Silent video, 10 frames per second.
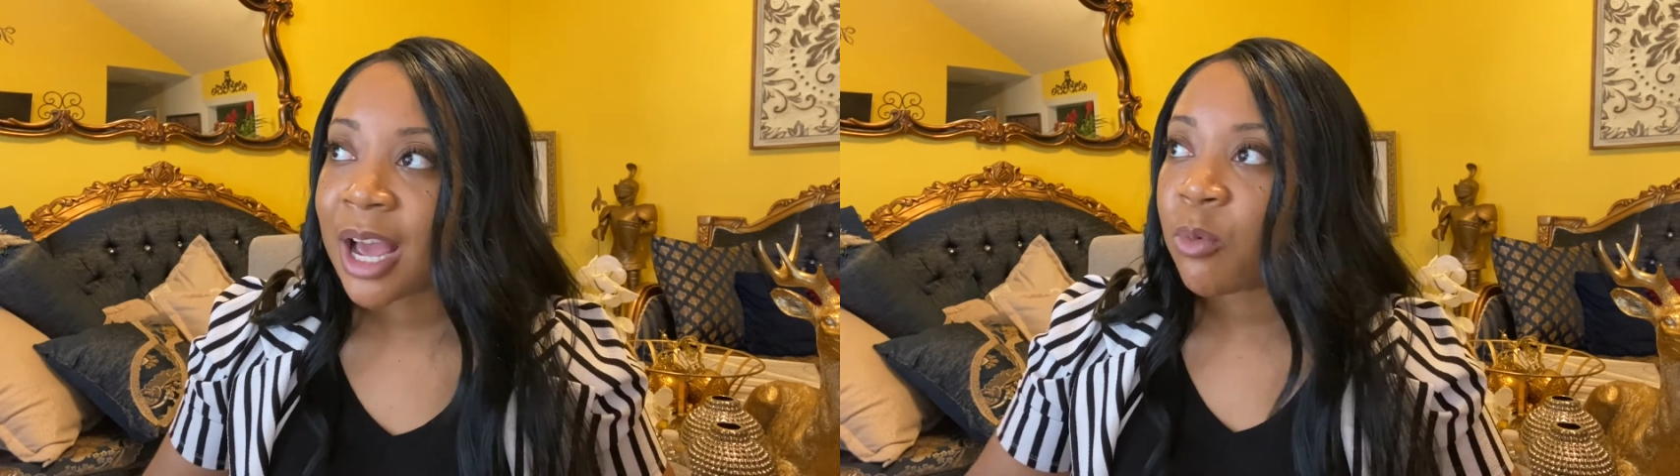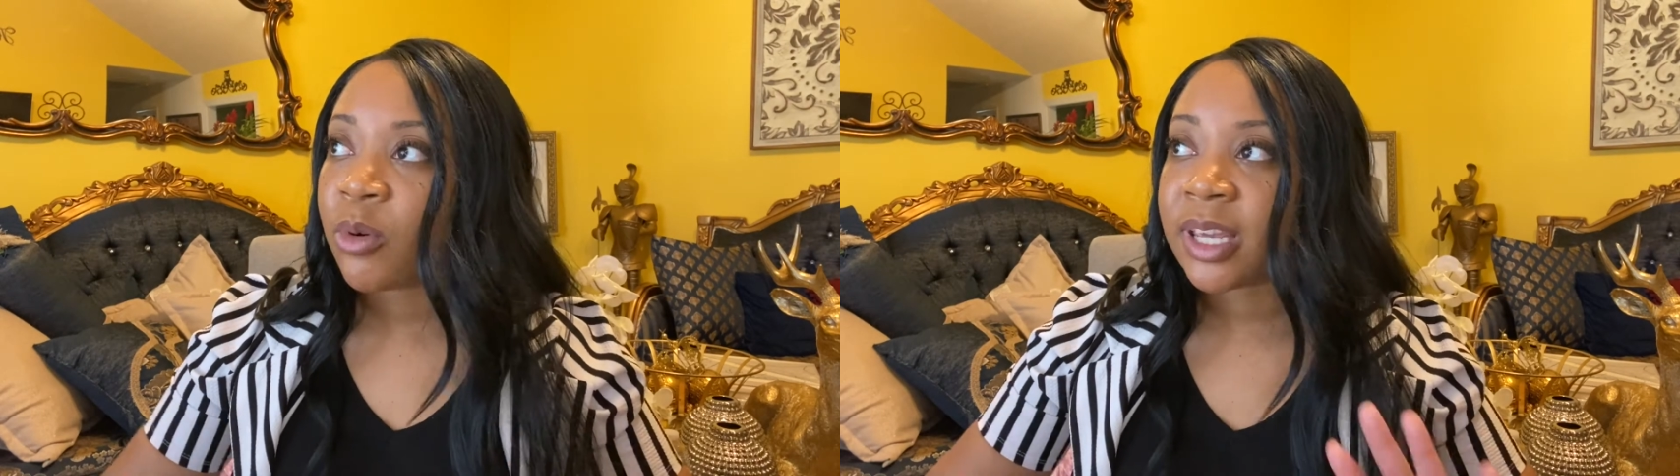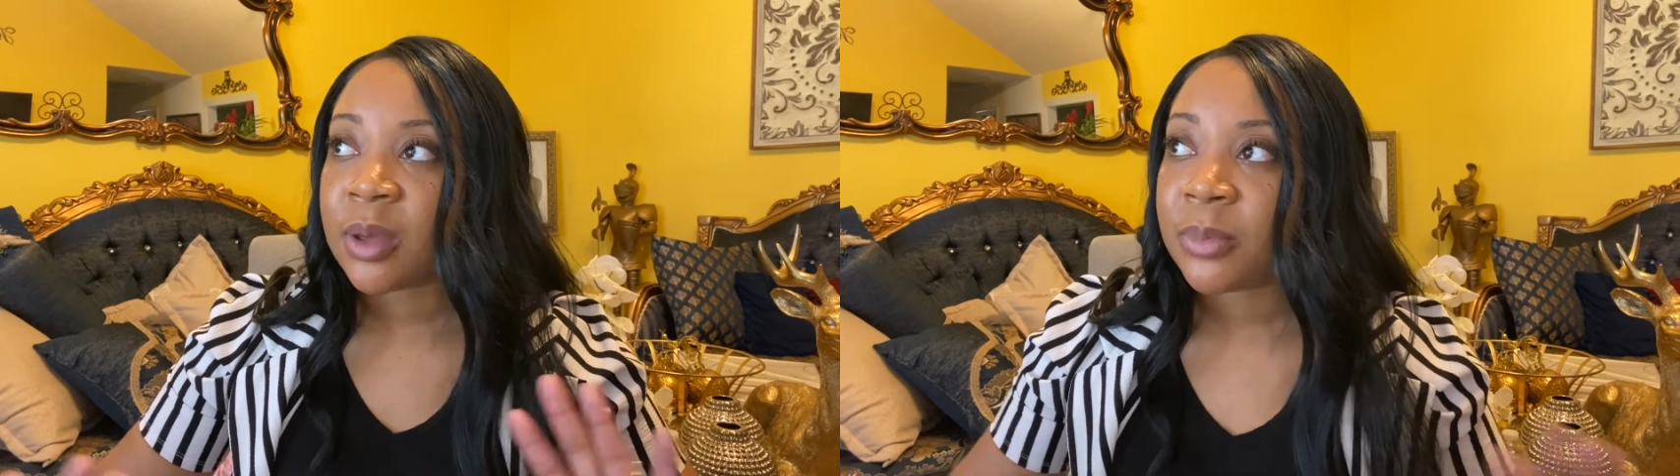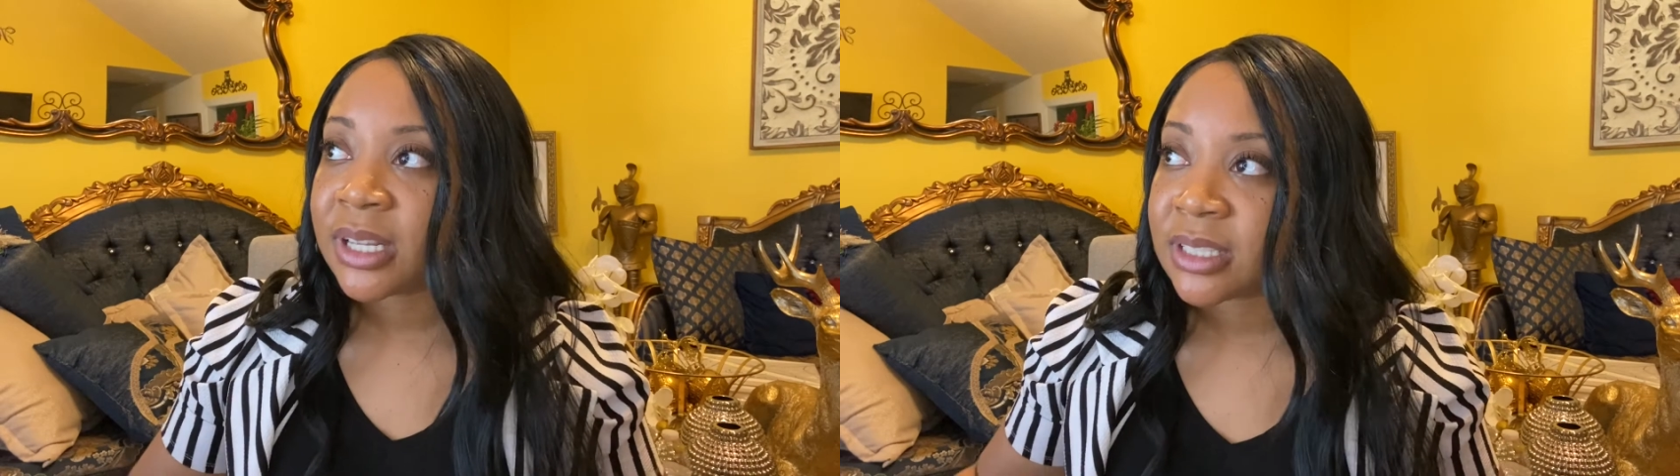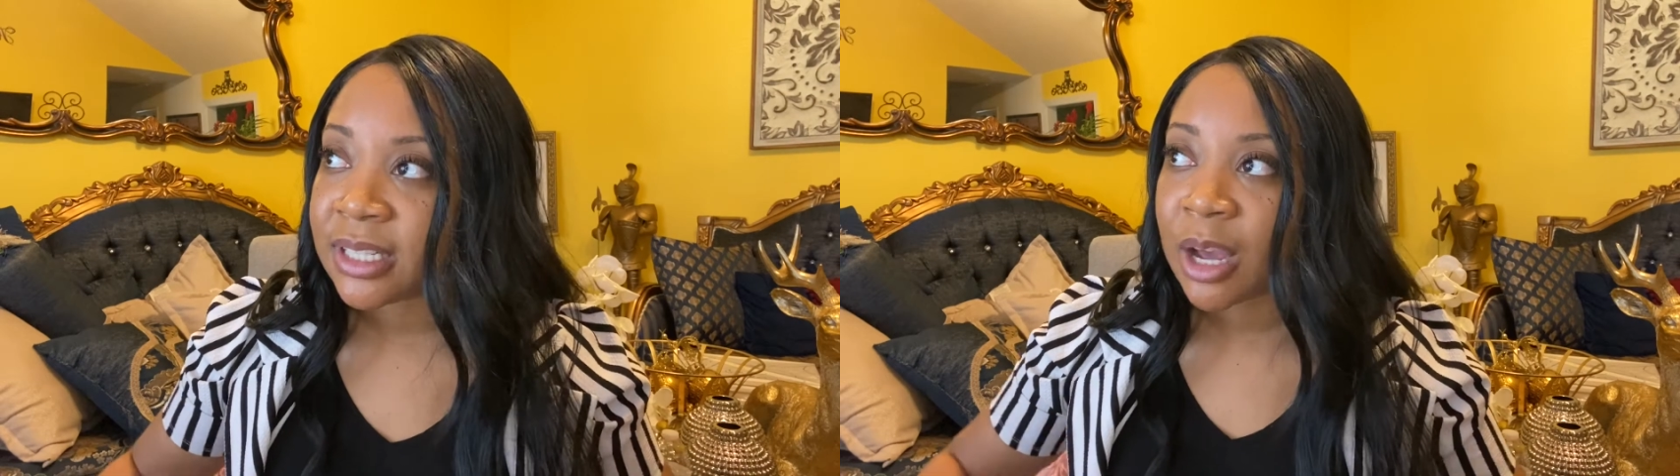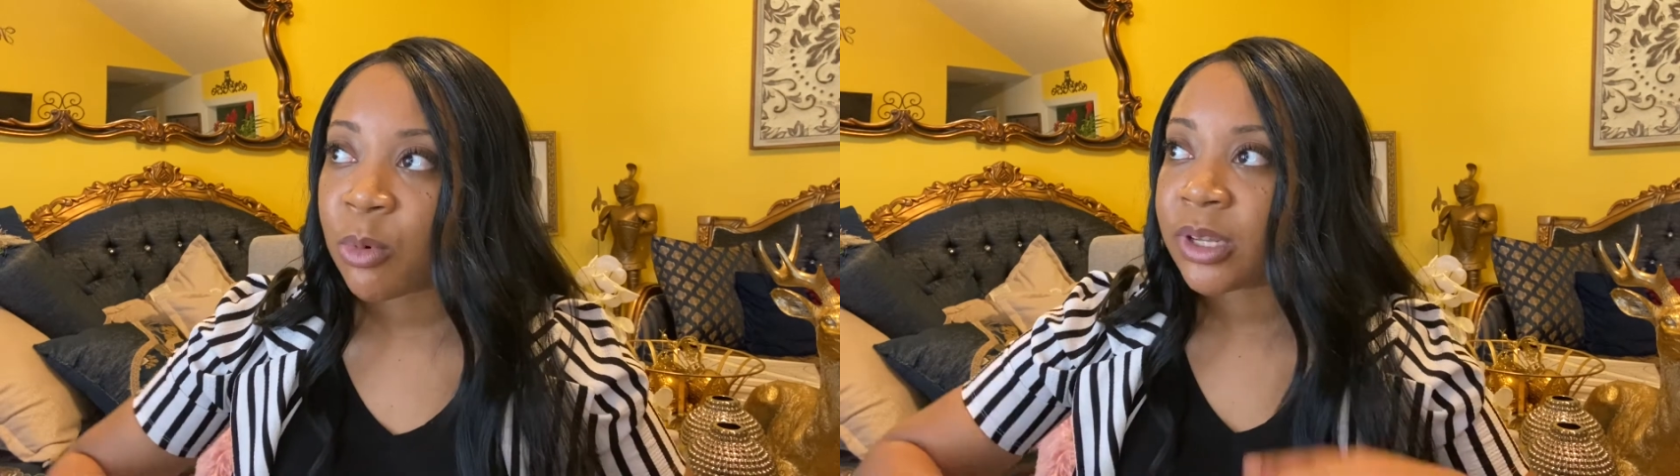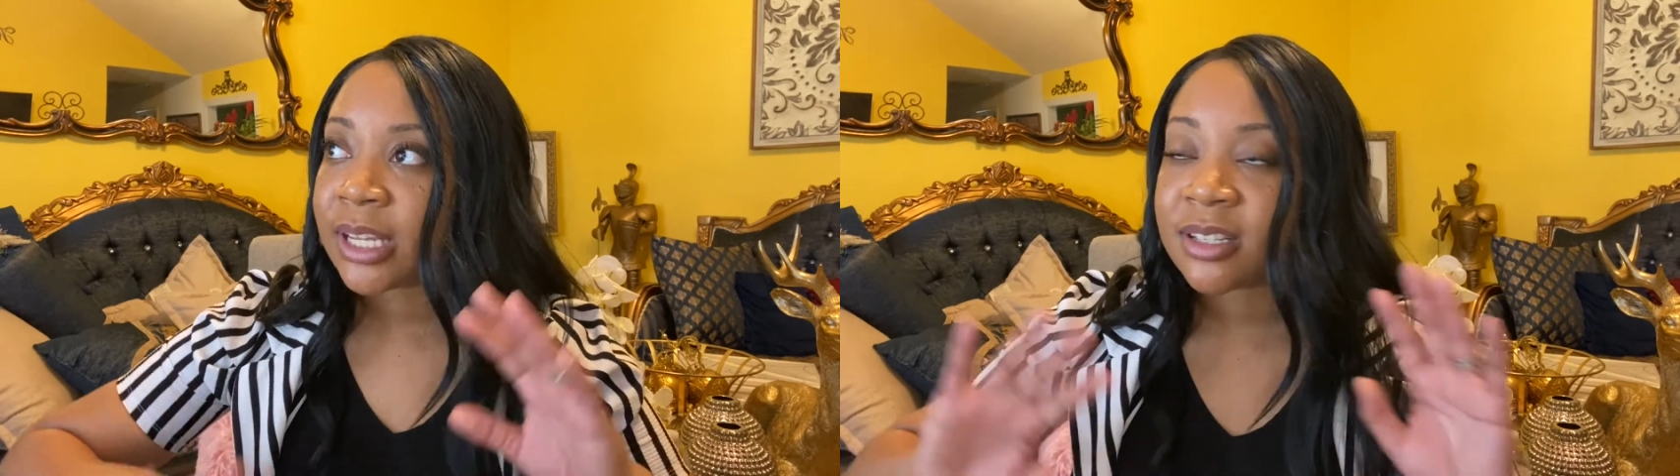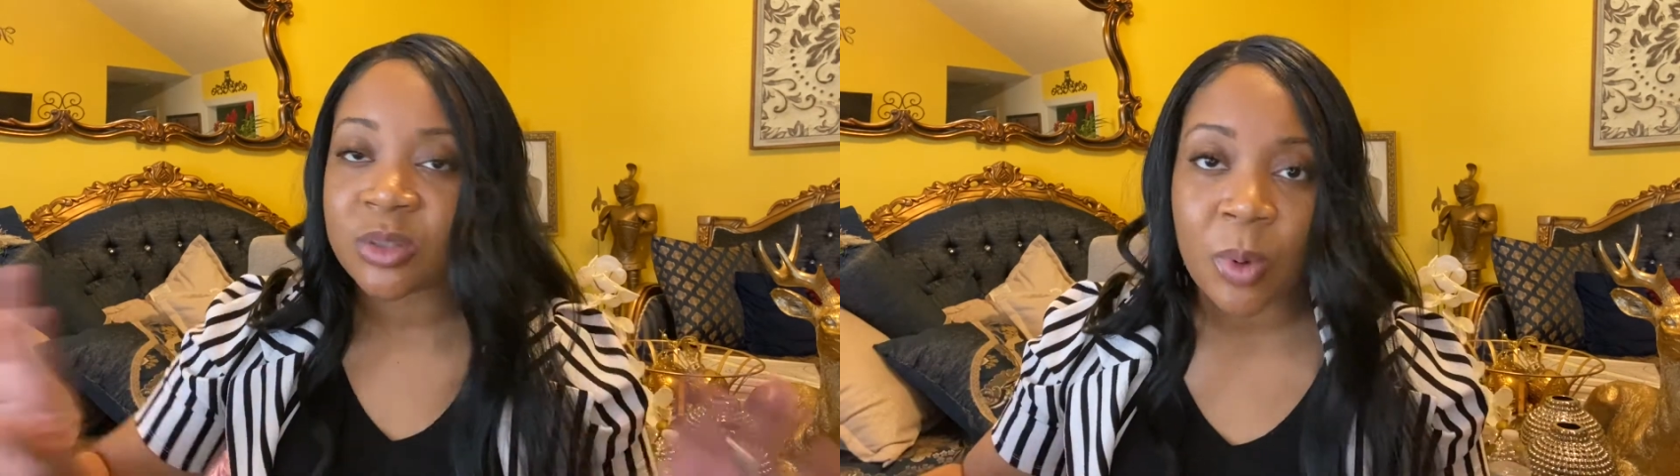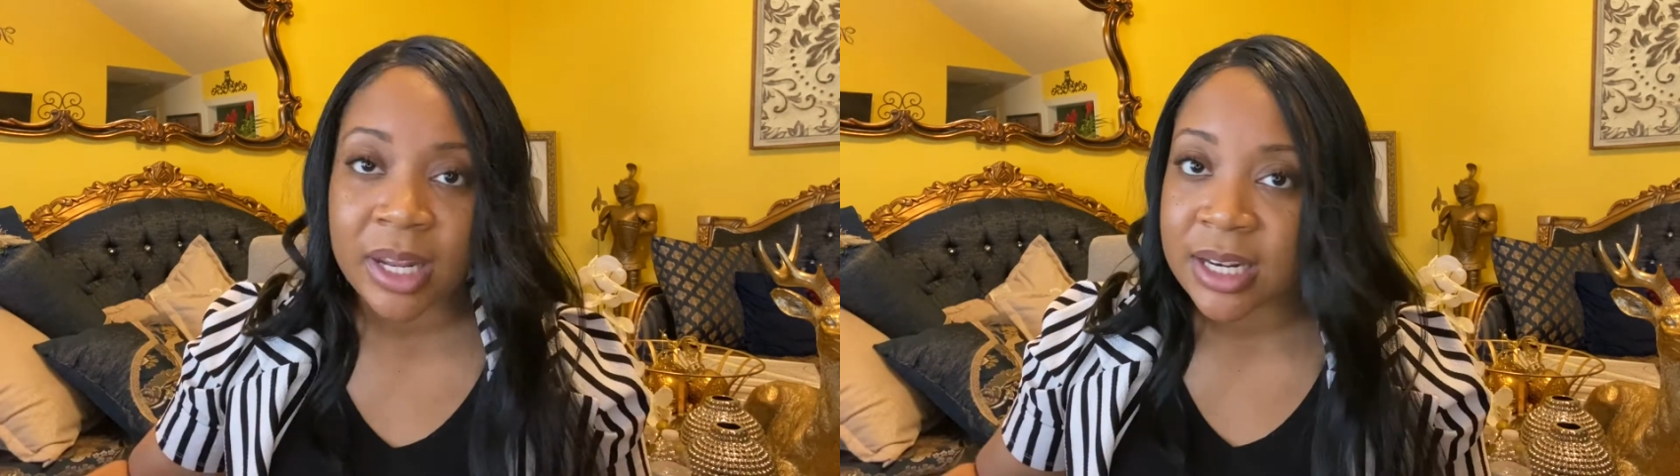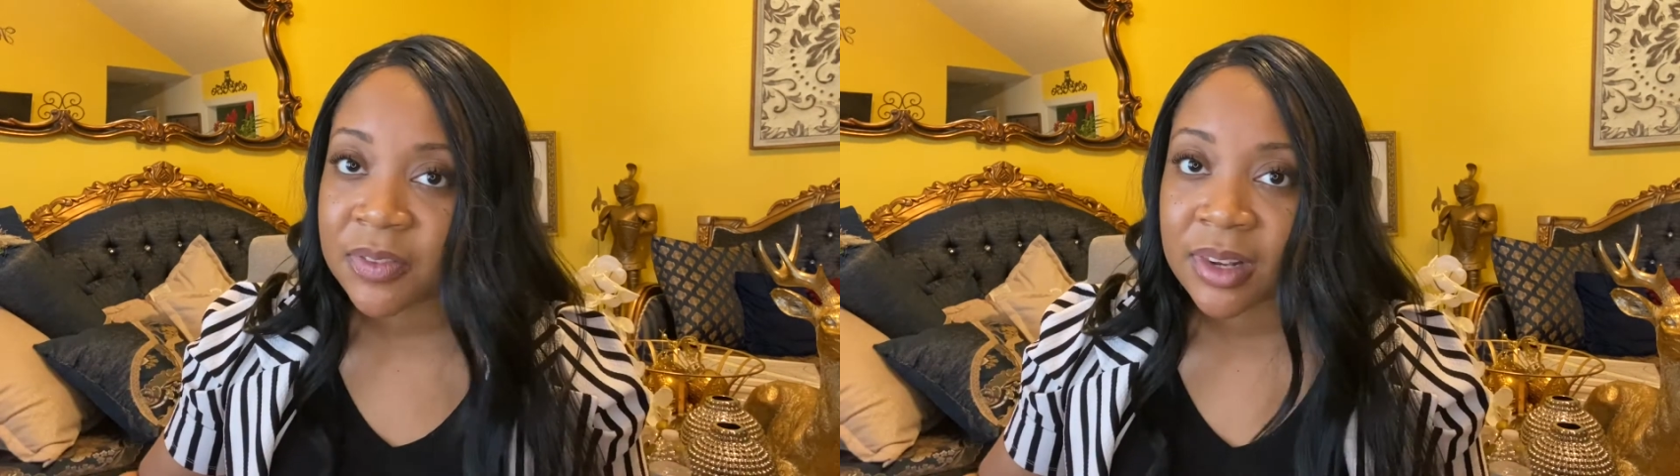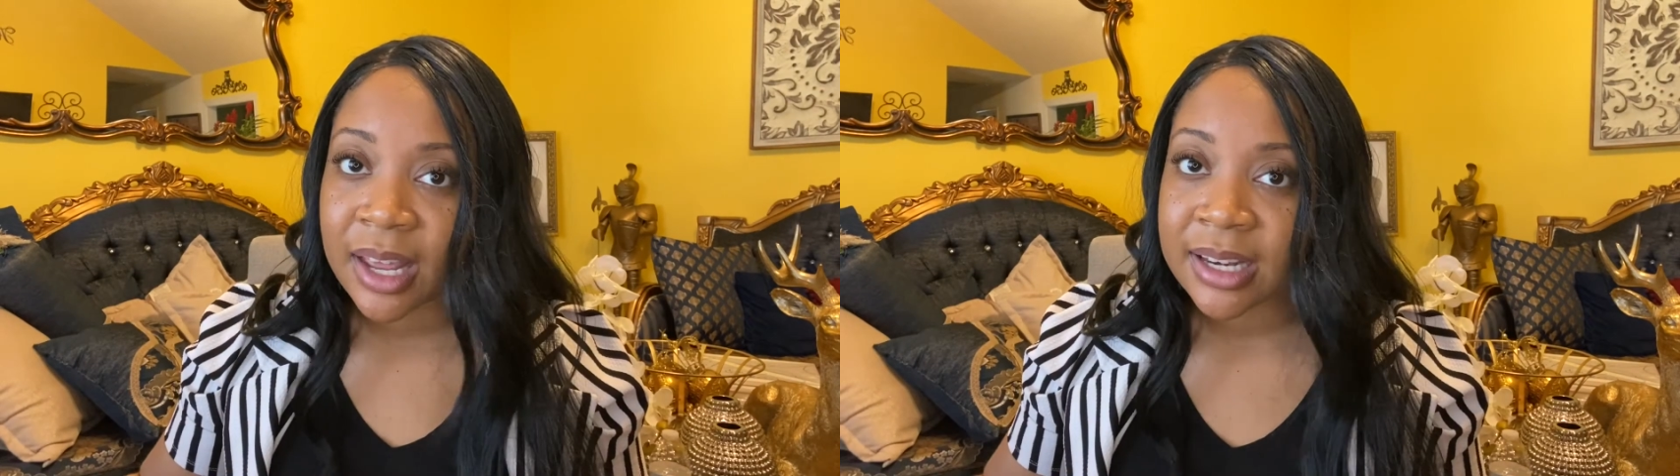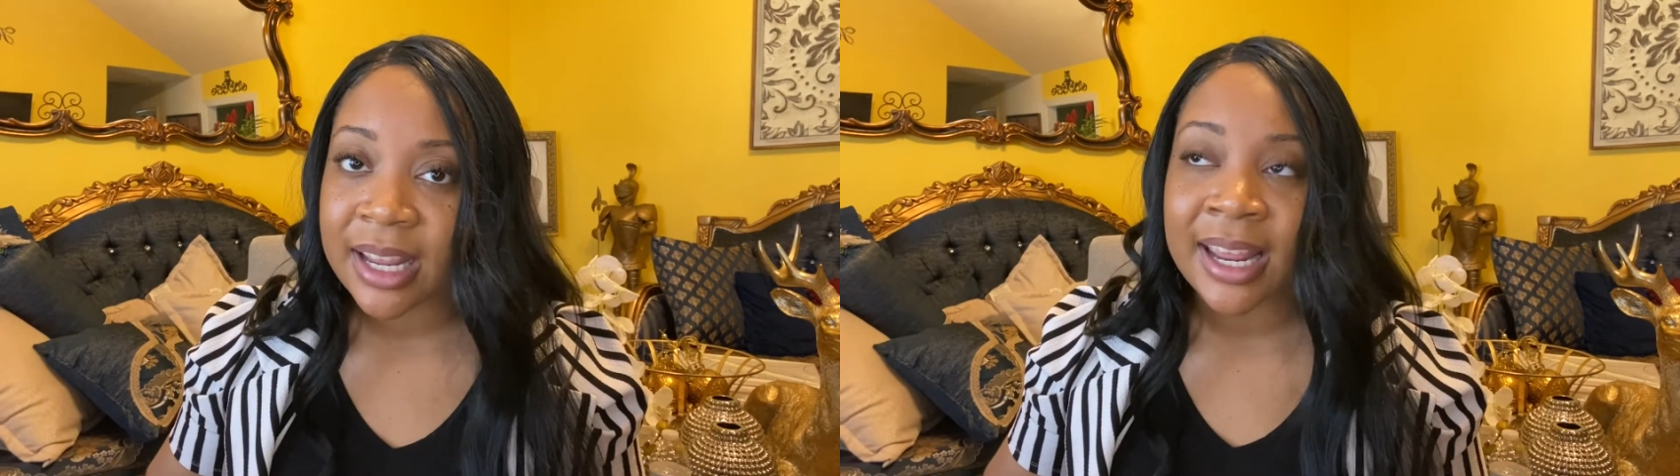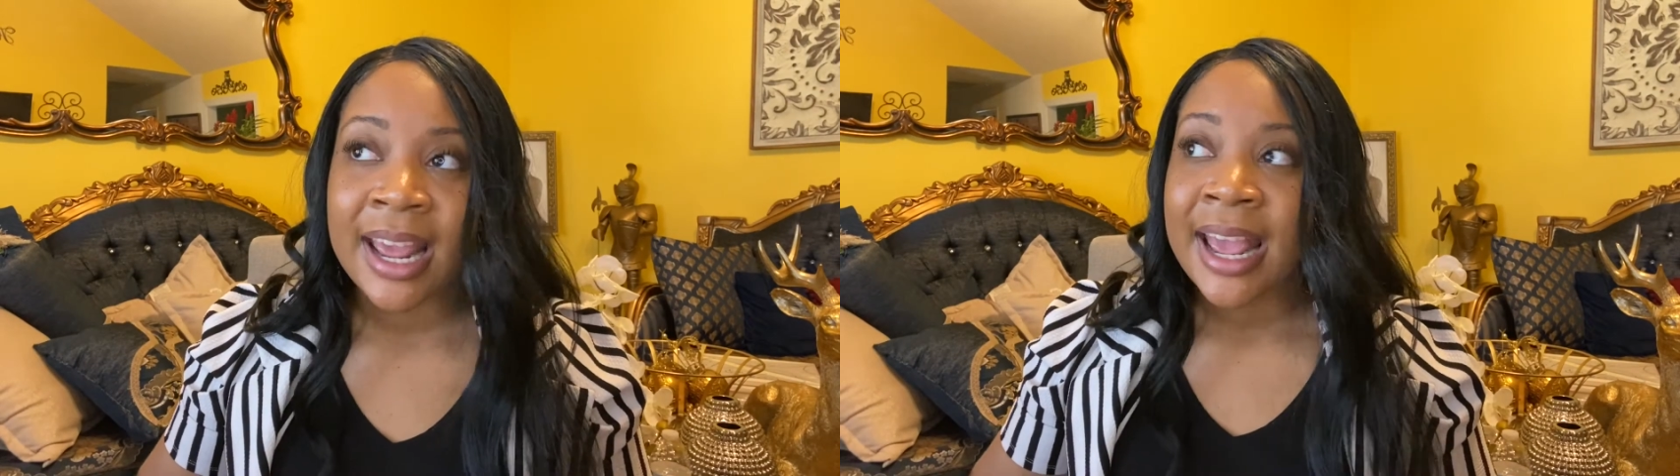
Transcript: I wasn't getting musty. I wasn't getting sweaty or nothing like that.